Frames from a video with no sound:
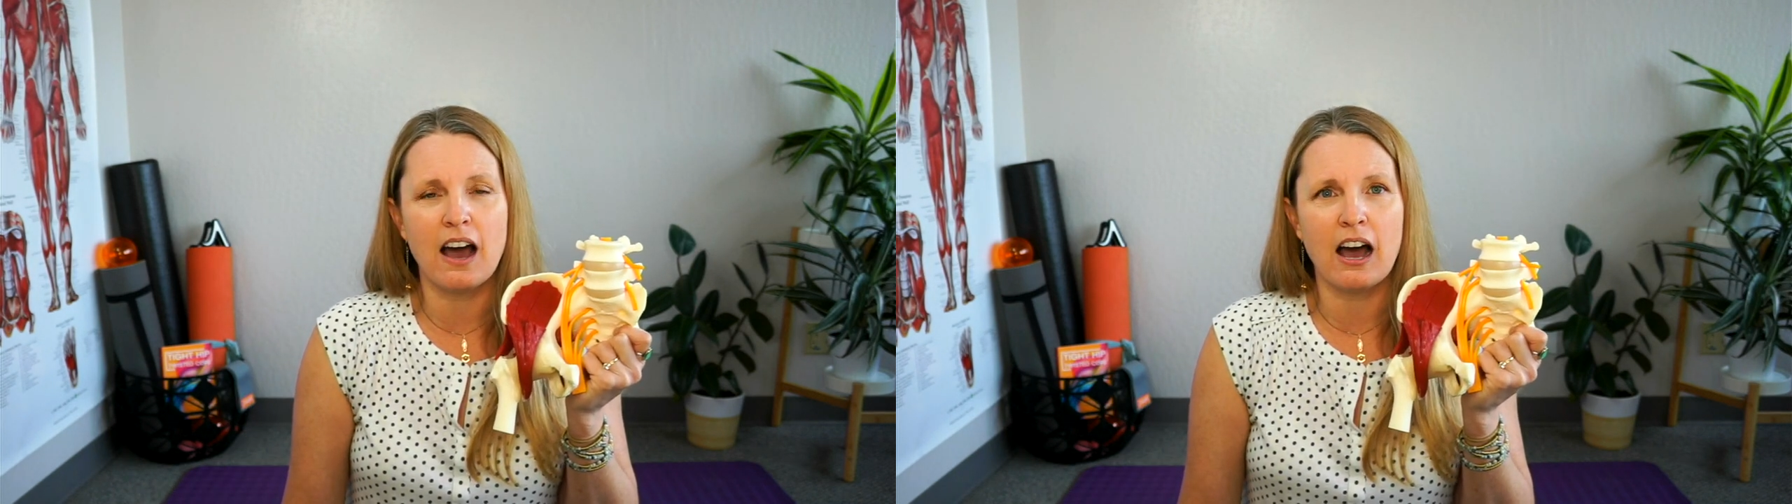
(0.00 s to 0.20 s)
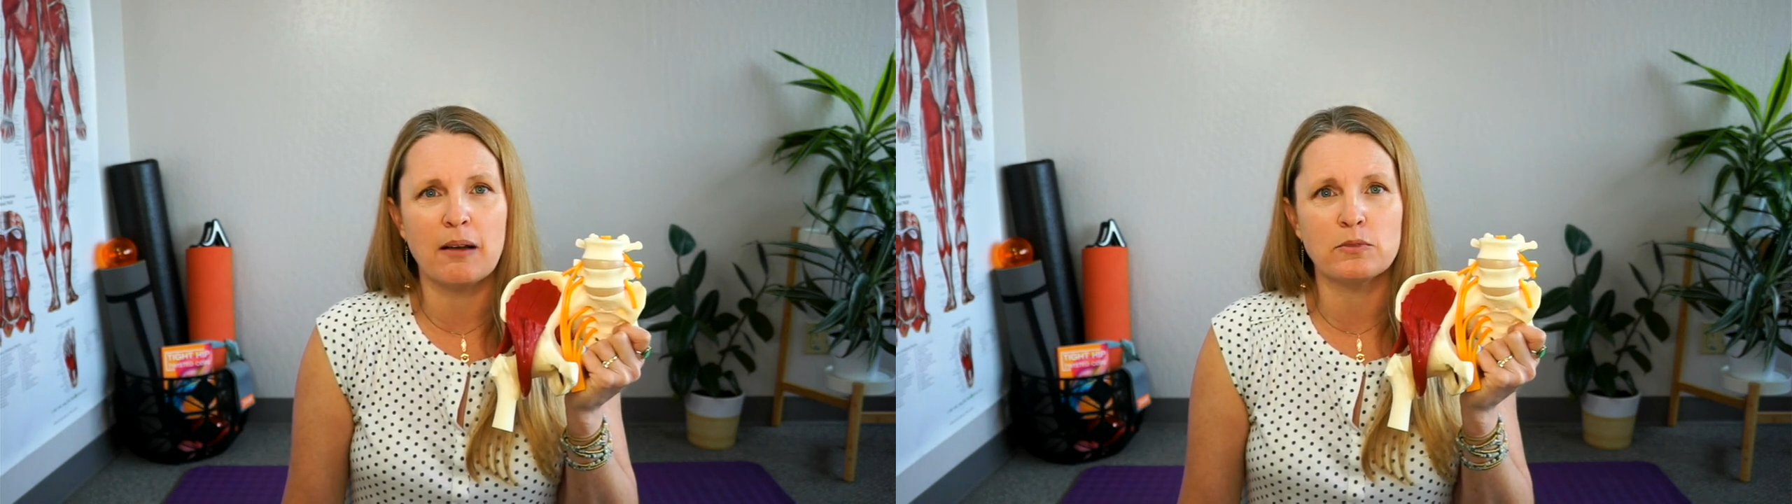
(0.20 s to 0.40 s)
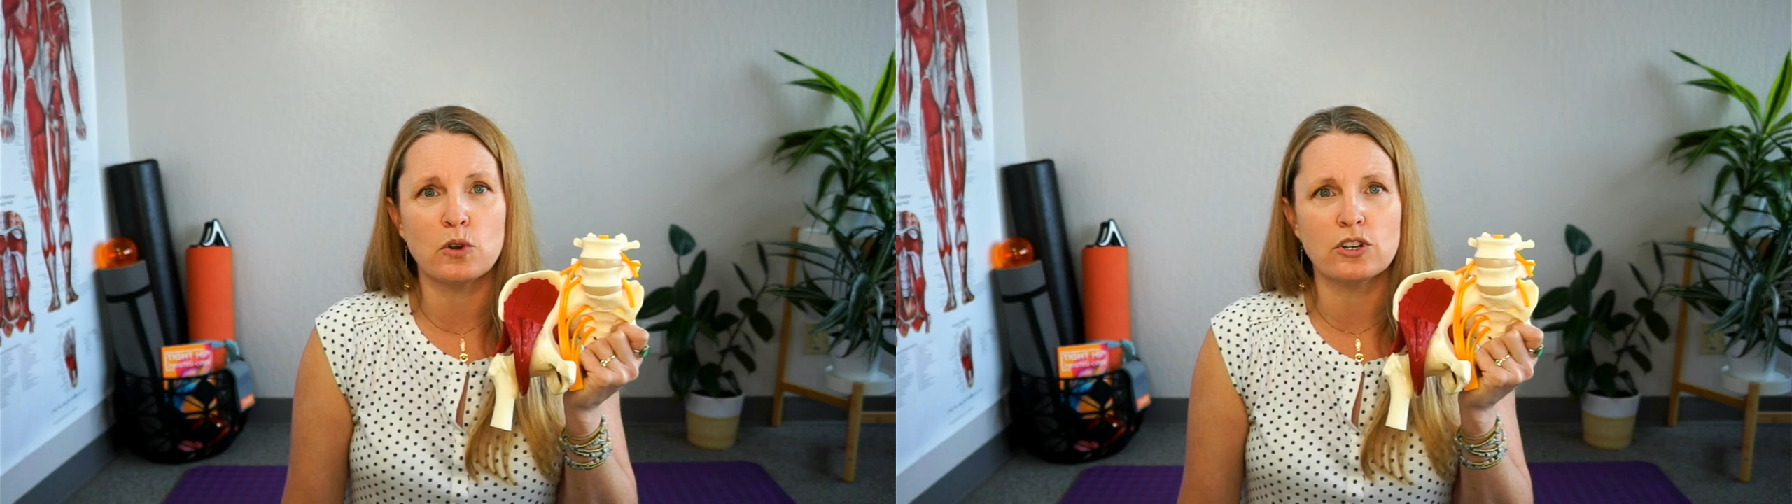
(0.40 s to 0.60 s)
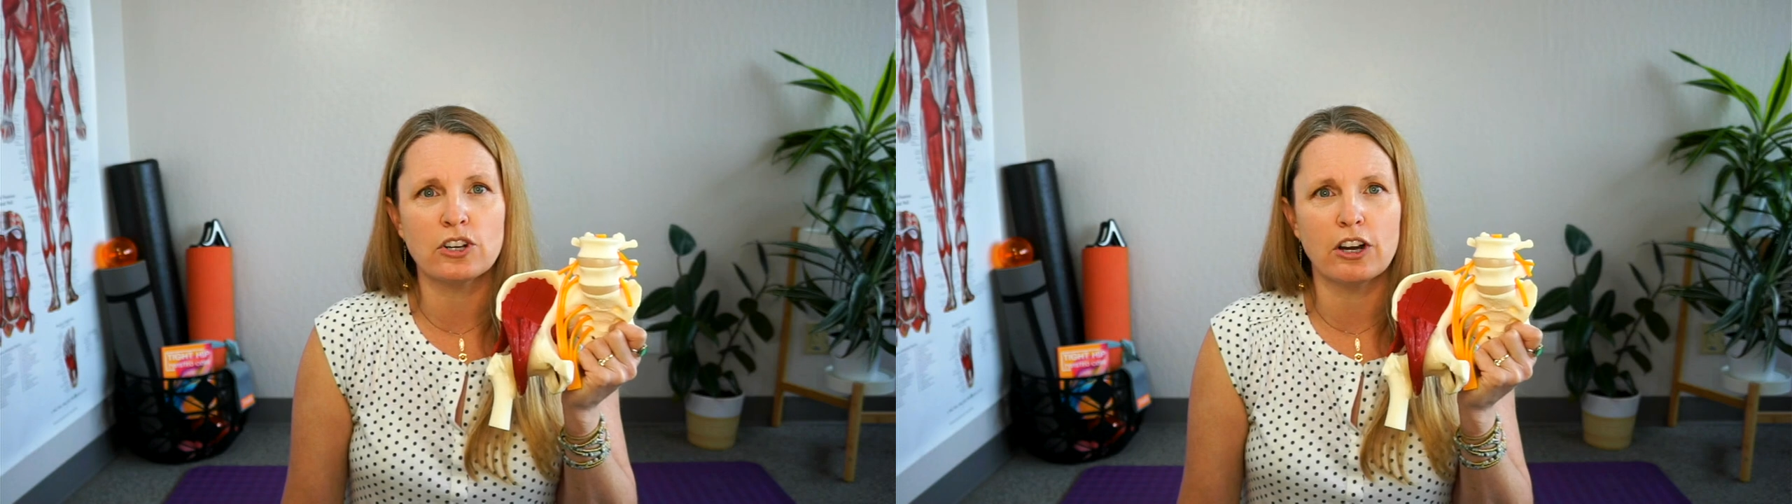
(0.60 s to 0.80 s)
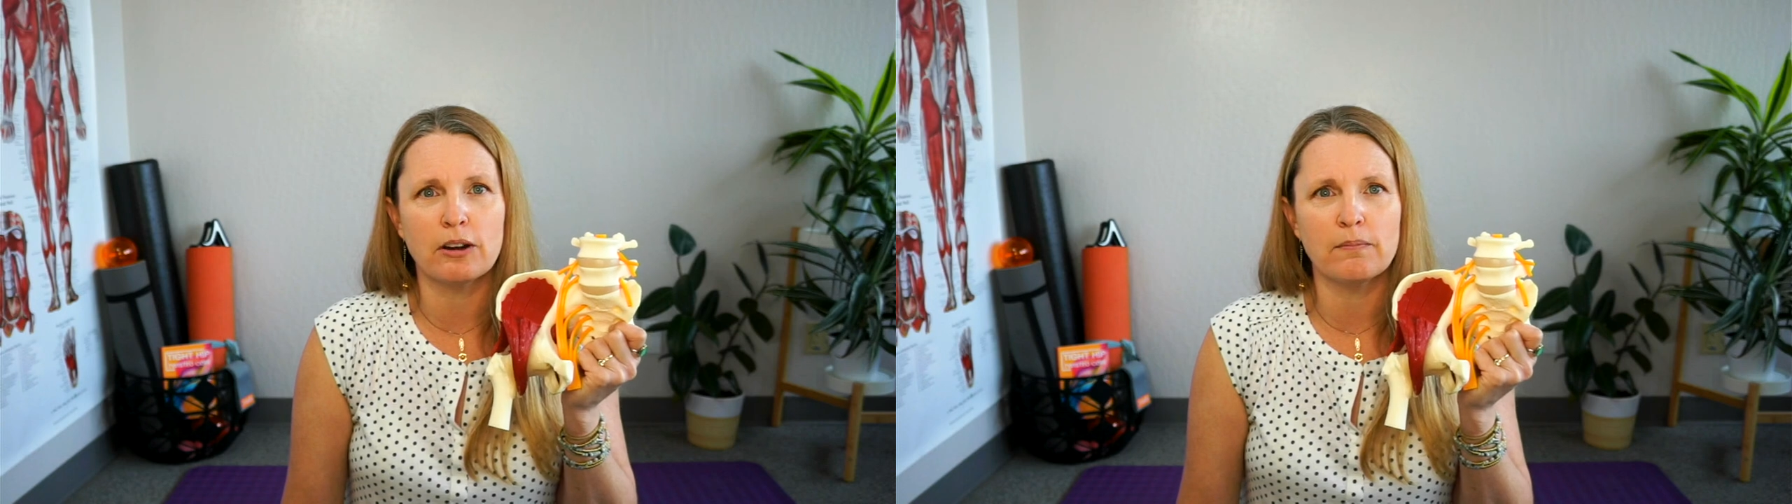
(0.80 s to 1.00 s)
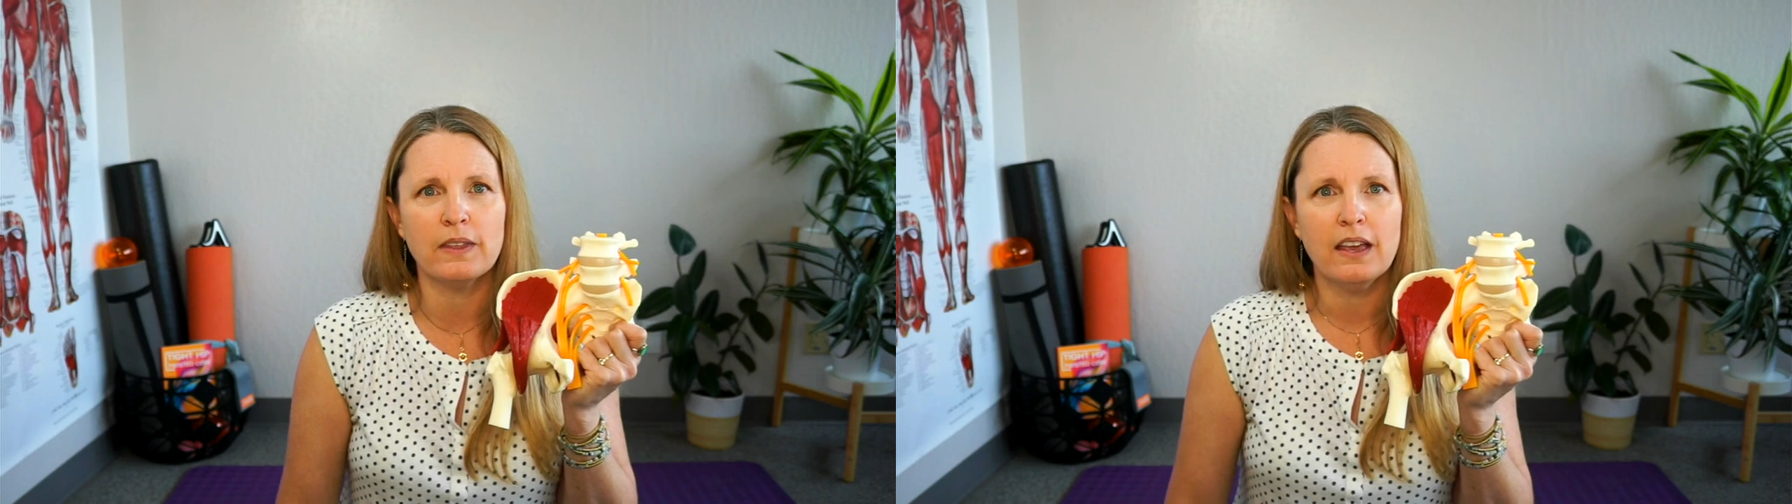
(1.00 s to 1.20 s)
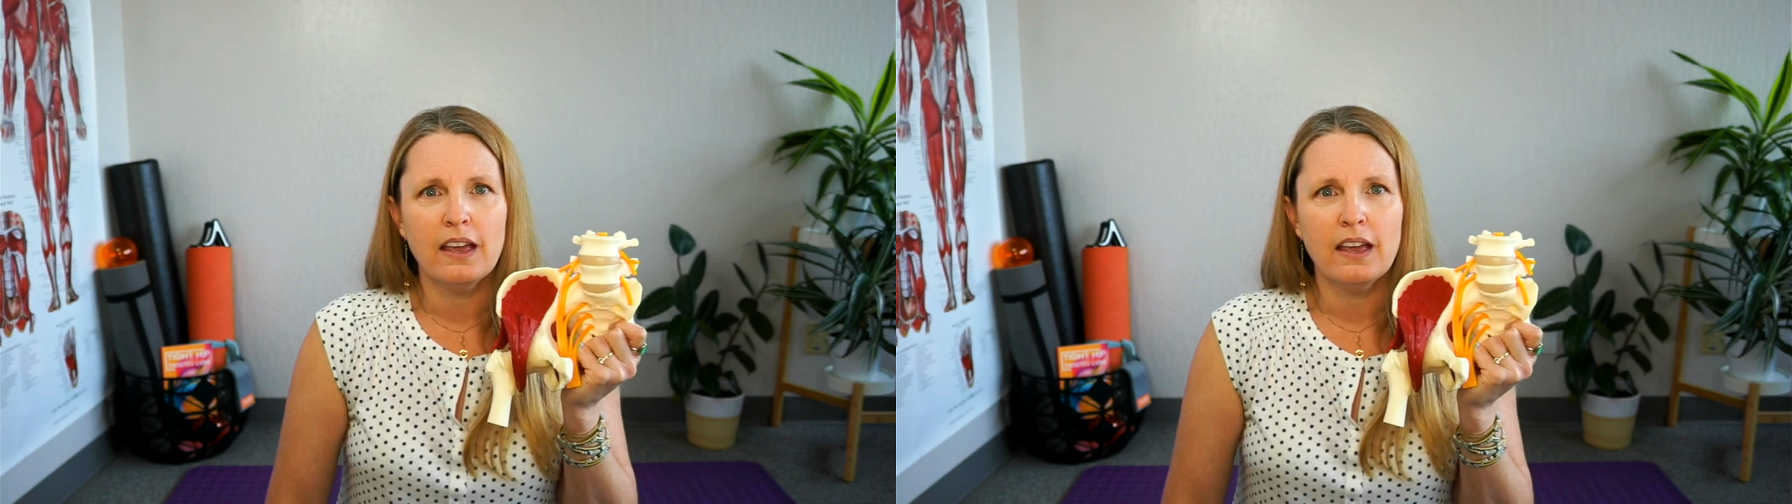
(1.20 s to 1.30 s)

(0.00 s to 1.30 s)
um, short term.